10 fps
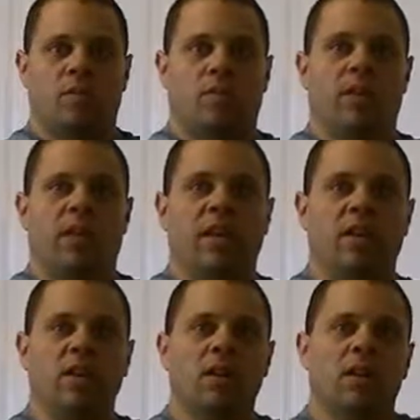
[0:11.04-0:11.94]

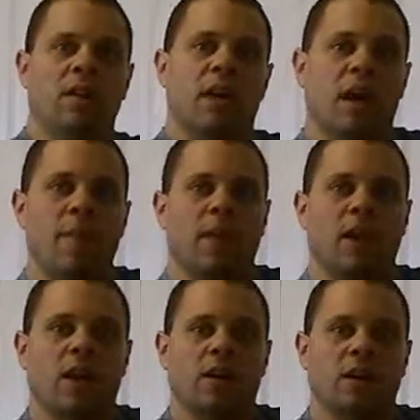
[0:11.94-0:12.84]
Medial
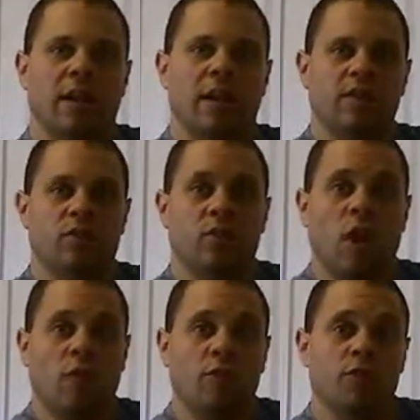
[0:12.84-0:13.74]
epicondylitis, or
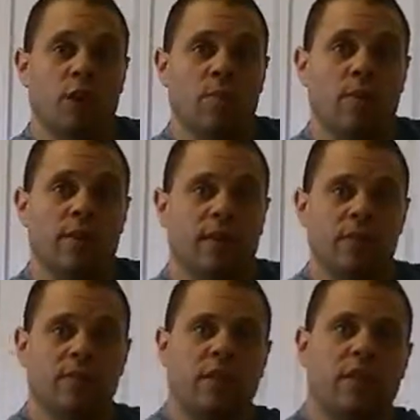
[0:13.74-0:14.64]
golfer's elbow on the
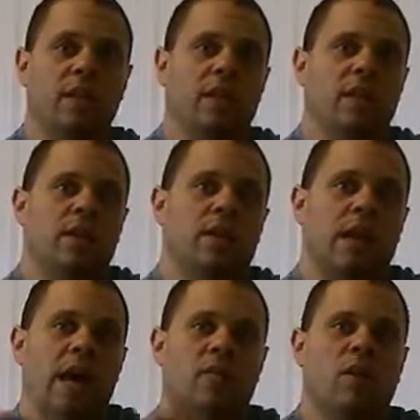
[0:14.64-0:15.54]
inside,
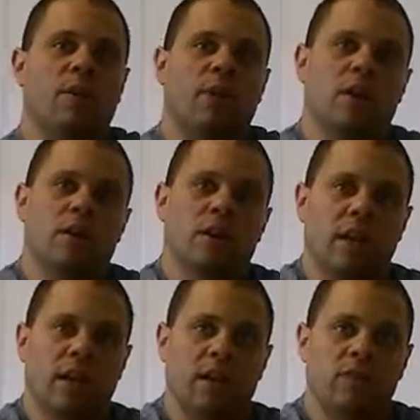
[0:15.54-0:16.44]
lateral
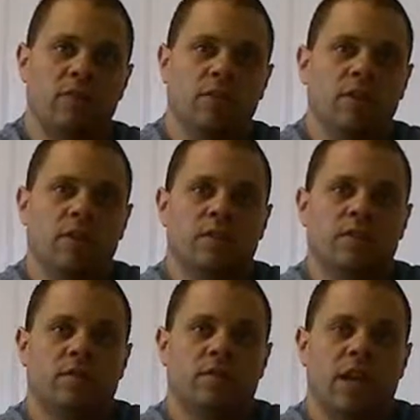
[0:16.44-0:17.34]
epicondylitis,
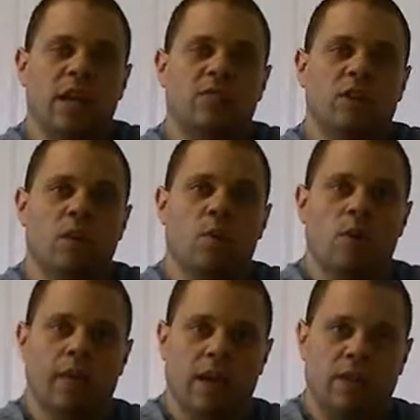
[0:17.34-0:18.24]
tennis elbow
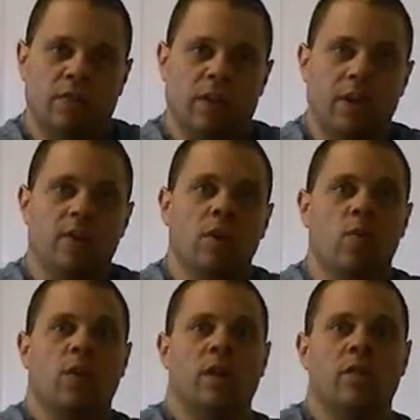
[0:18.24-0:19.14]
on the outside.
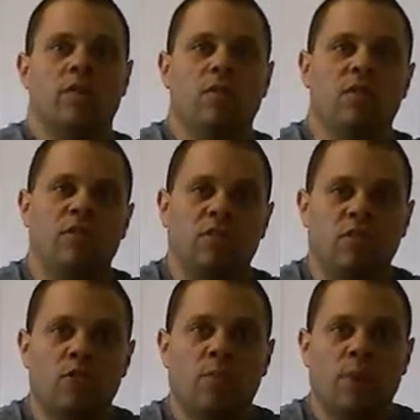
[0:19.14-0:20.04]
We're going to do this as
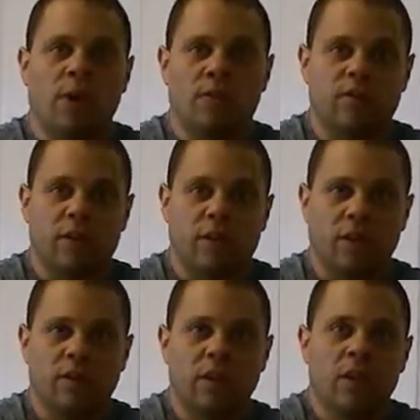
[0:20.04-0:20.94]
a two-part
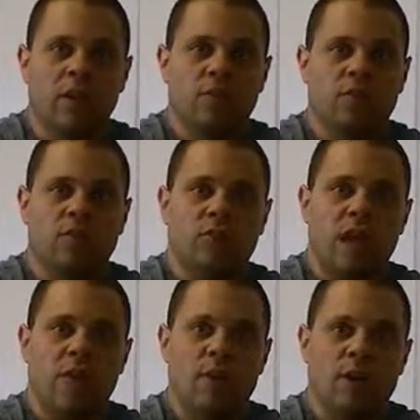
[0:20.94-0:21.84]
series. So
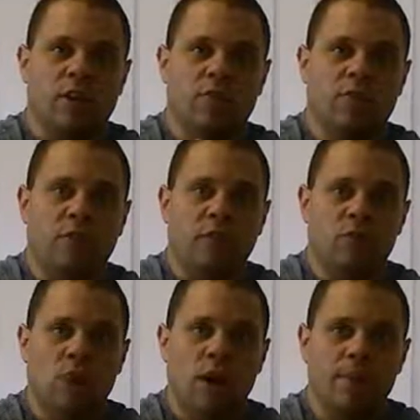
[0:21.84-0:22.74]
today we're going to do
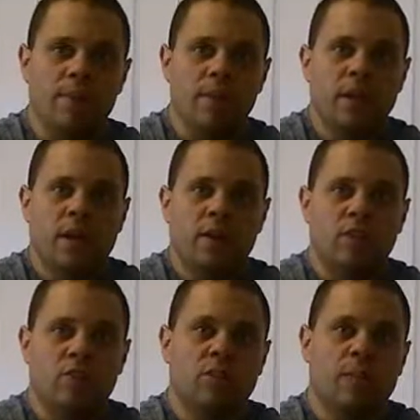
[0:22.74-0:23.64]
phase 1, and
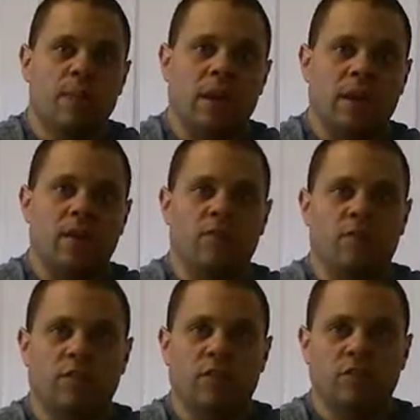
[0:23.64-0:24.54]
you can check back in
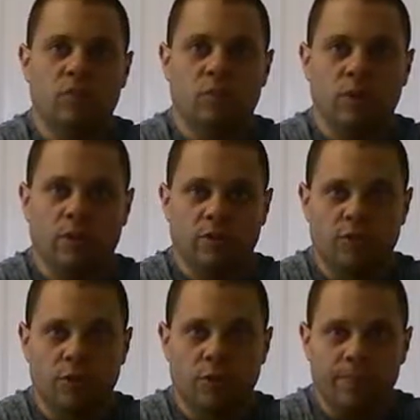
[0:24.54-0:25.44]
for phase 2 real
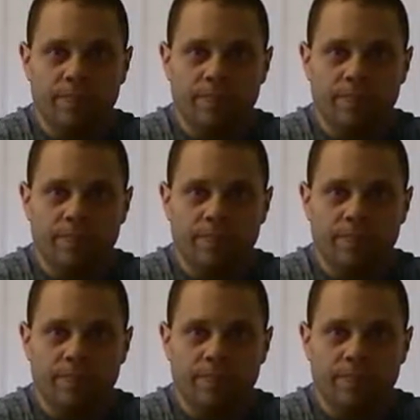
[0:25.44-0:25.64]
soon.